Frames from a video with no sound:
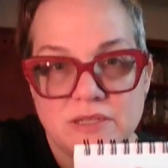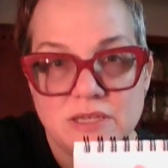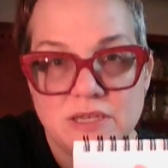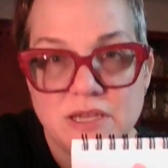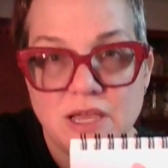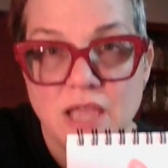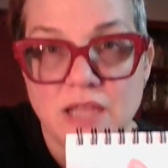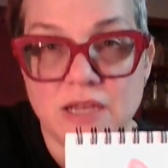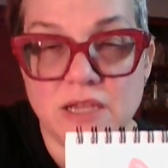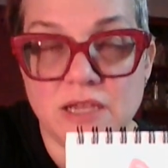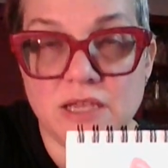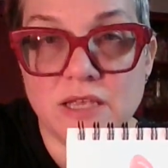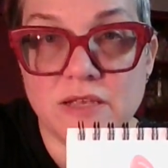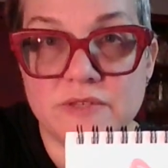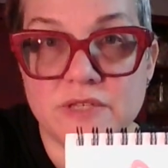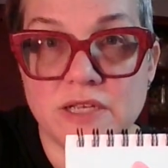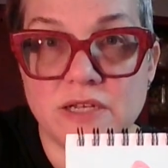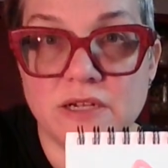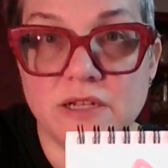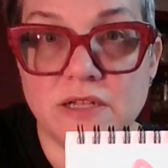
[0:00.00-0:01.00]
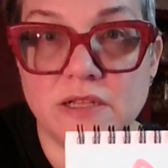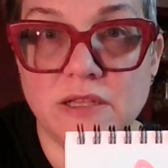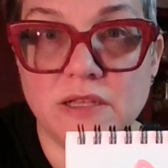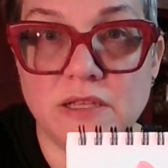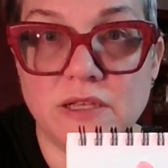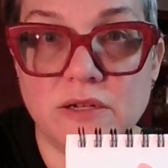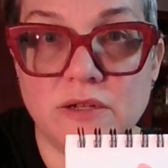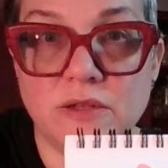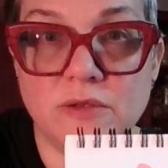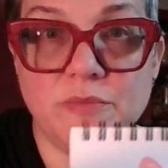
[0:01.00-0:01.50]
it kind of gives it a
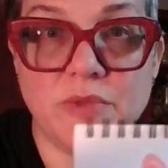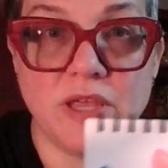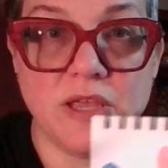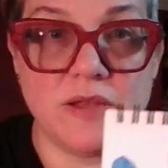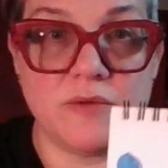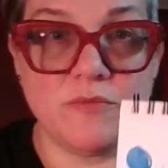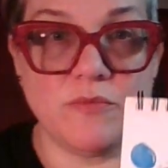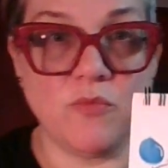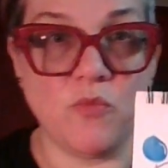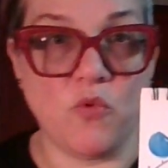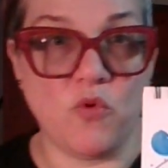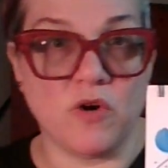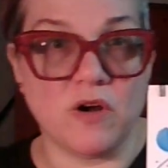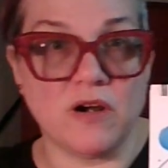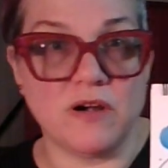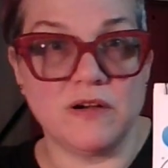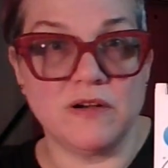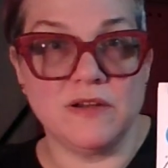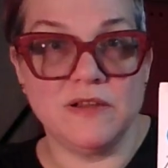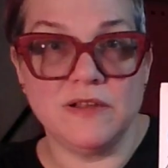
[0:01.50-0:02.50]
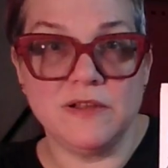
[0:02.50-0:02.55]
little bit more